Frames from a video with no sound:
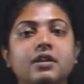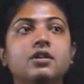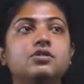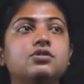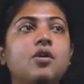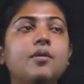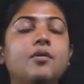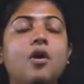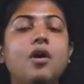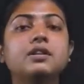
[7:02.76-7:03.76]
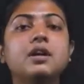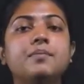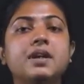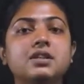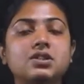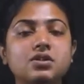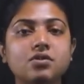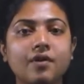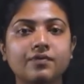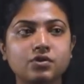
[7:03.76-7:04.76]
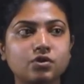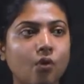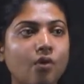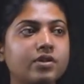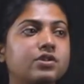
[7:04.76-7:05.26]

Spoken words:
So on the basis of source,